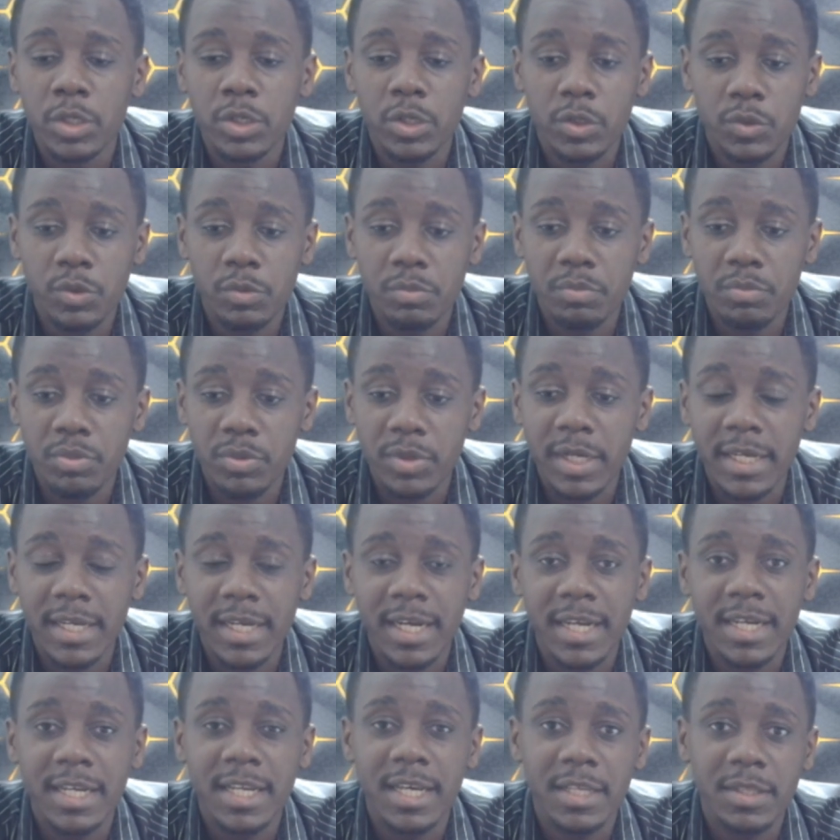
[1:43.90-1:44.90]
to break
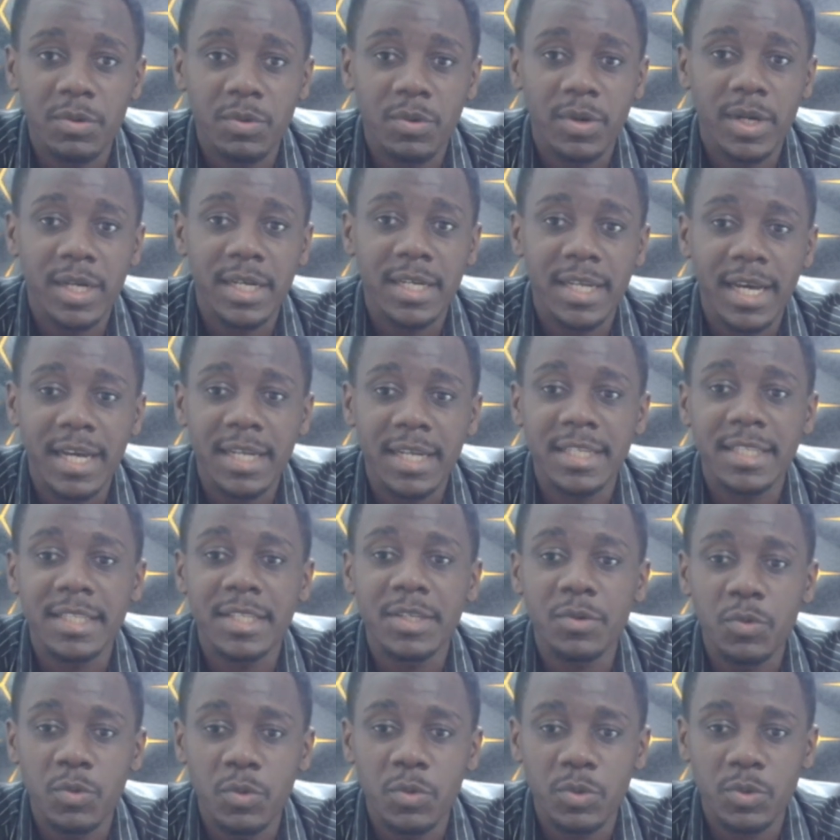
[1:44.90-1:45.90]
another one at
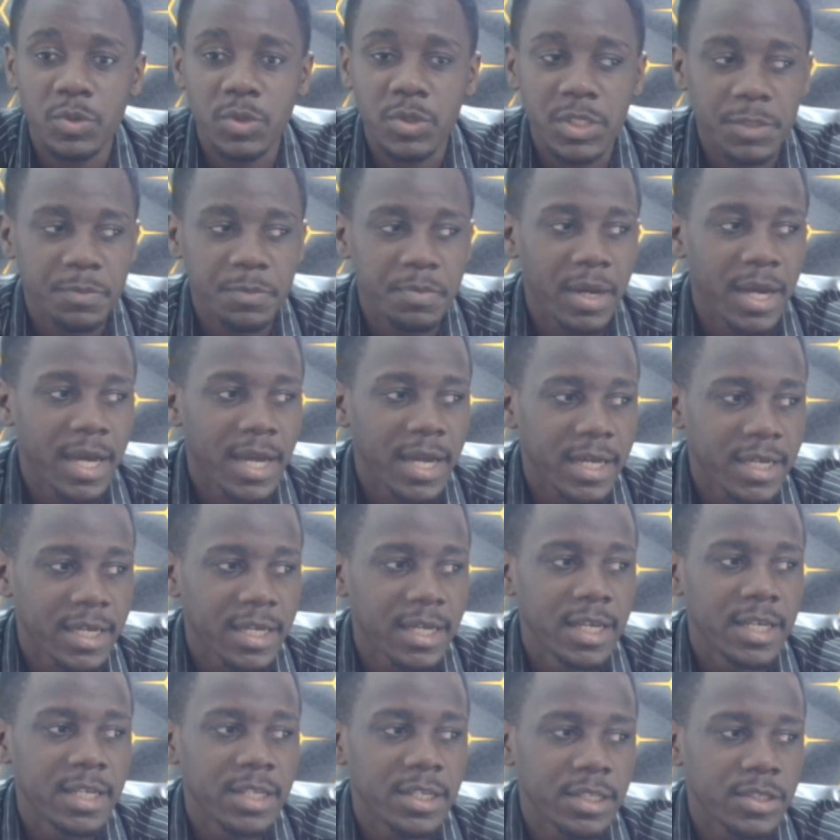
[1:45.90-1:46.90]
the Goodson's Park
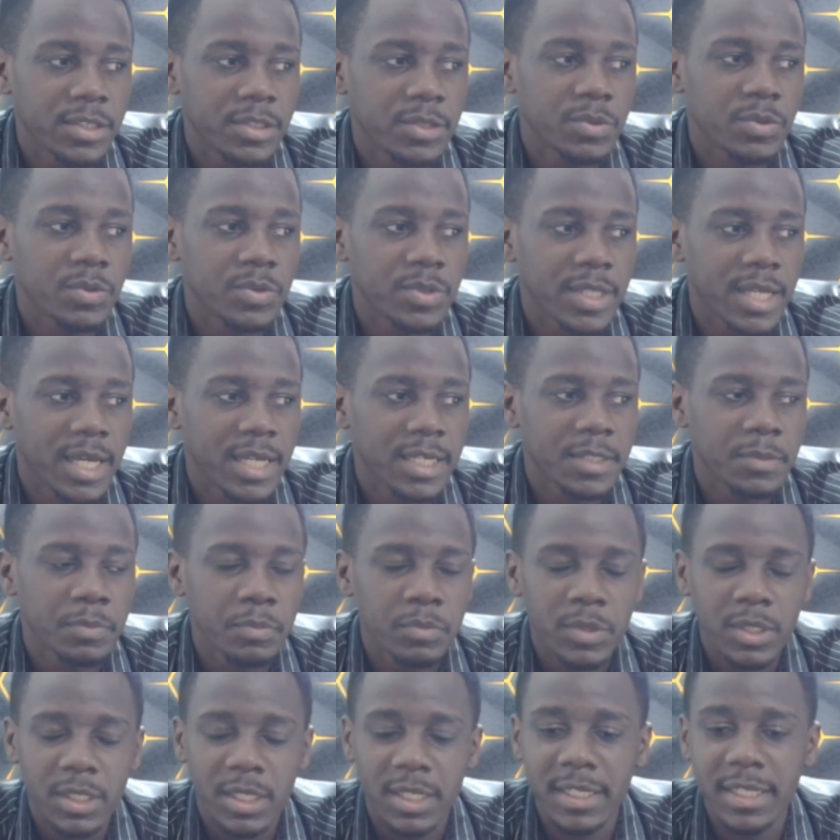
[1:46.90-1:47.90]
through that
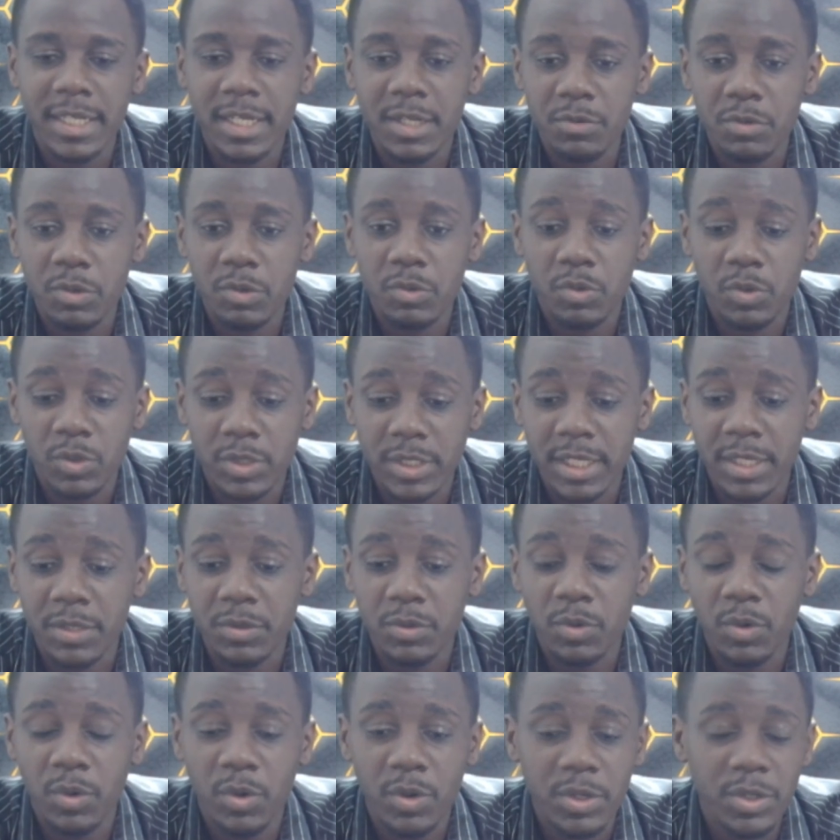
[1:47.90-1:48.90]
Trossard
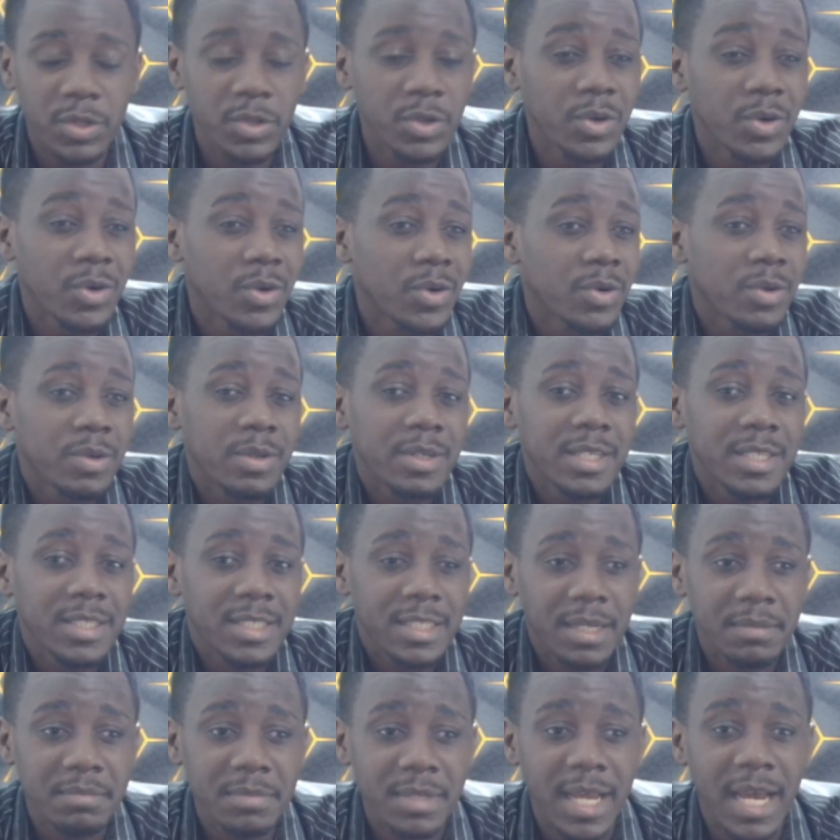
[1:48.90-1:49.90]
goal. You know,
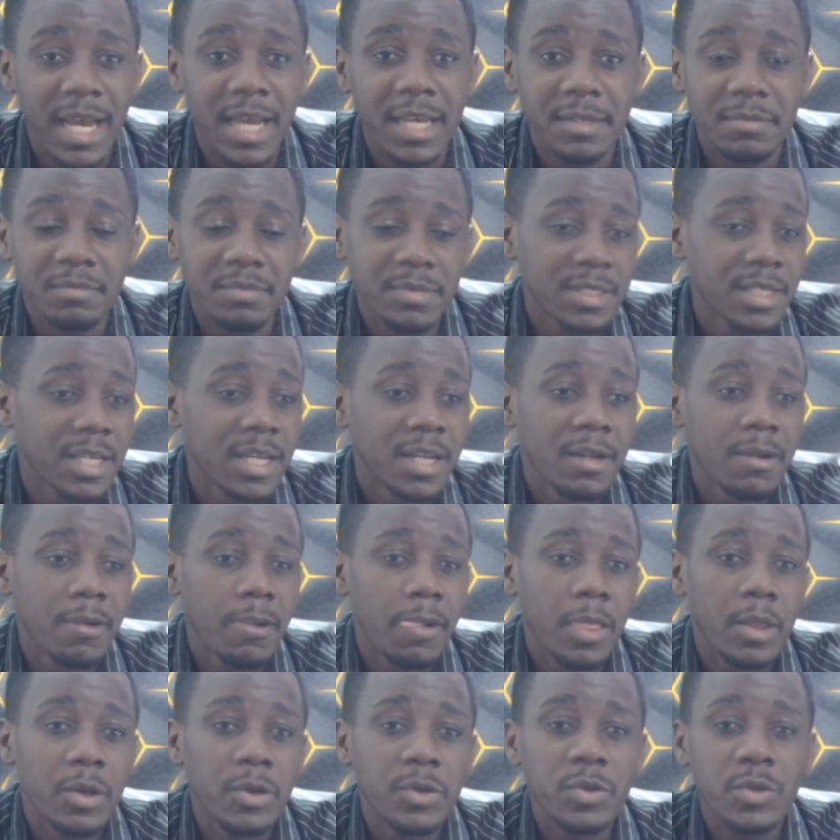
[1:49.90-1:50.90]
sometimes
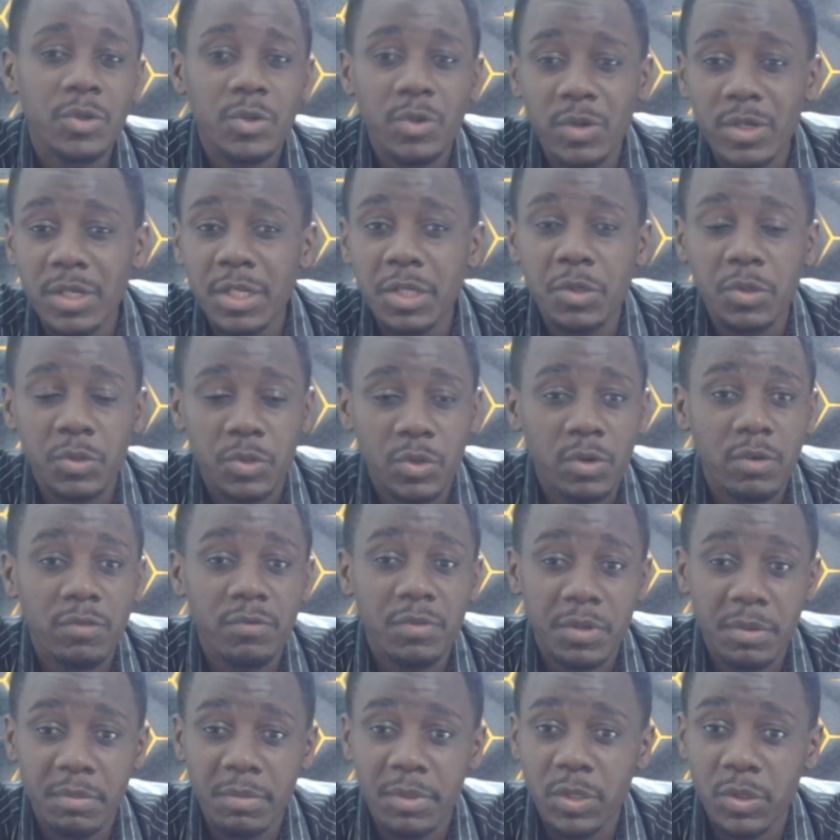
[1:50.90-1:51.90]
you don't need to score
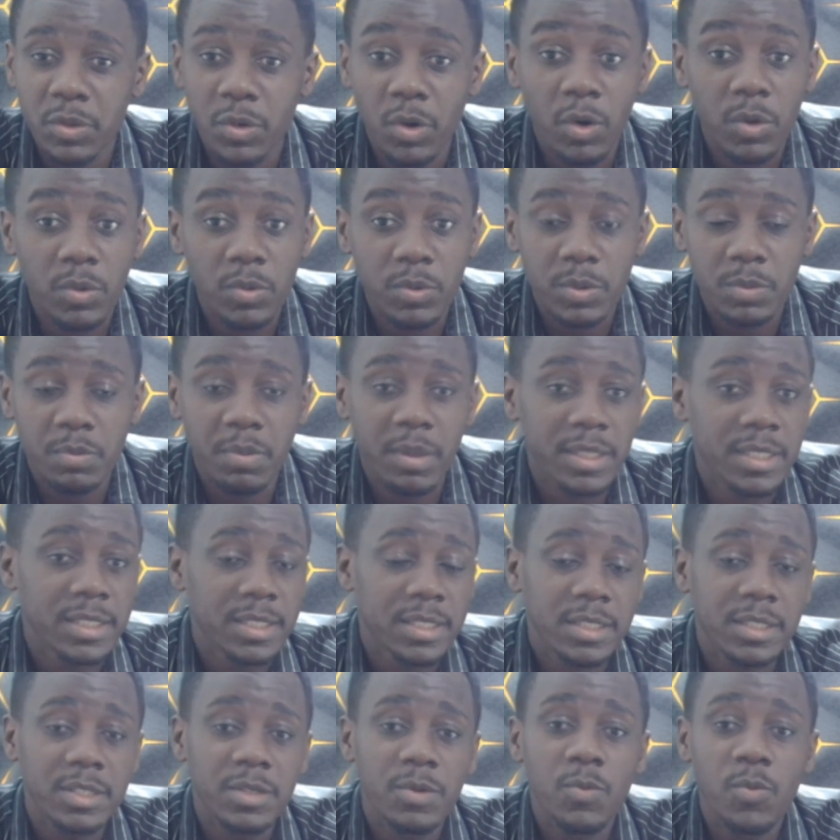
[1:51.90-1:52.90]
very many goals, but
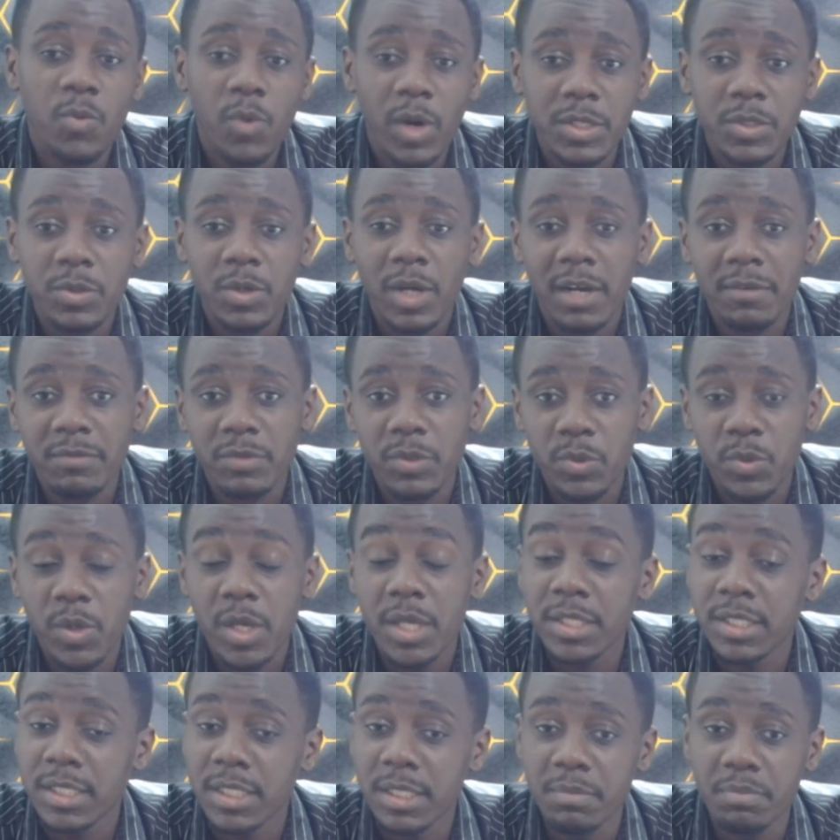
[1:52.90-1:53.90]
what you have to do
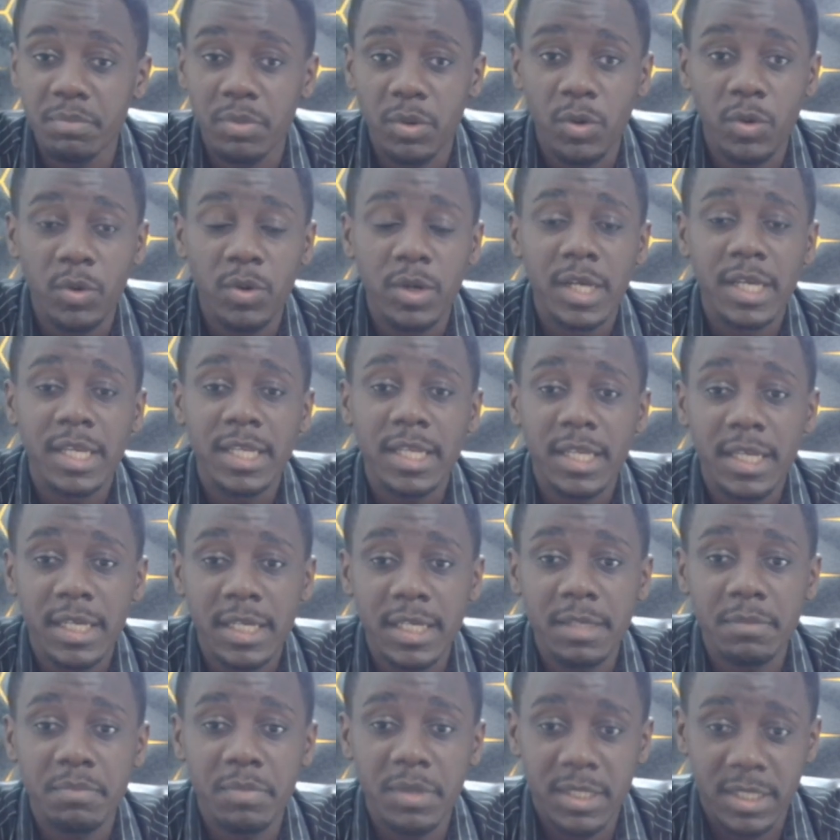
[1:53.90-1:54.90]
is simple:
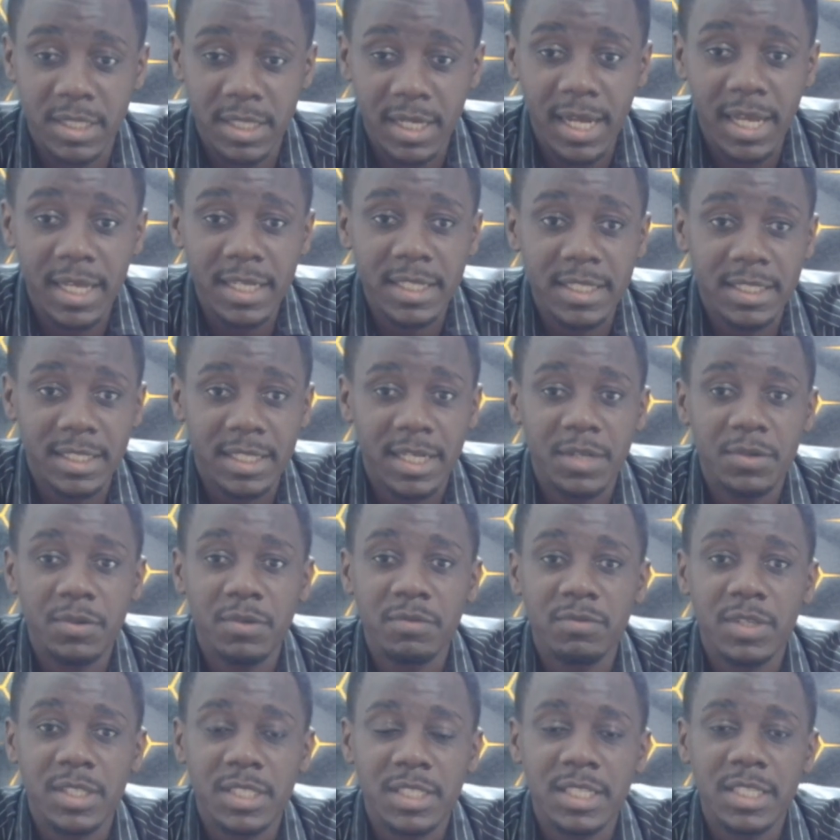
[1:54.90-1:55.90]
keep it tight and
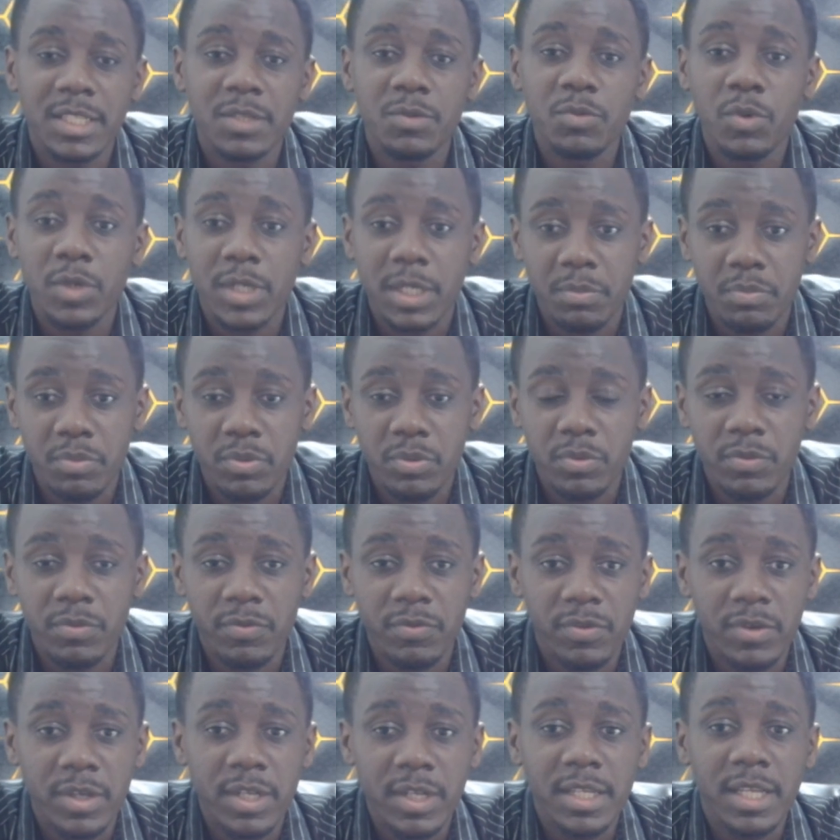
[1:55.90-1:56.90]
obviously
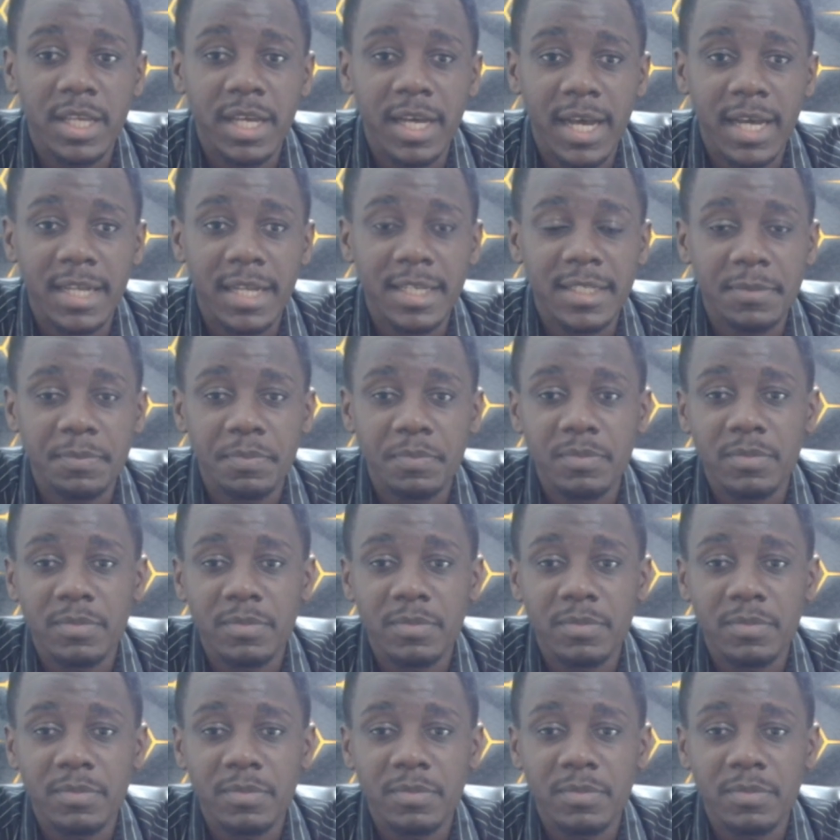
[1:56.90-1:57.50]
watertight at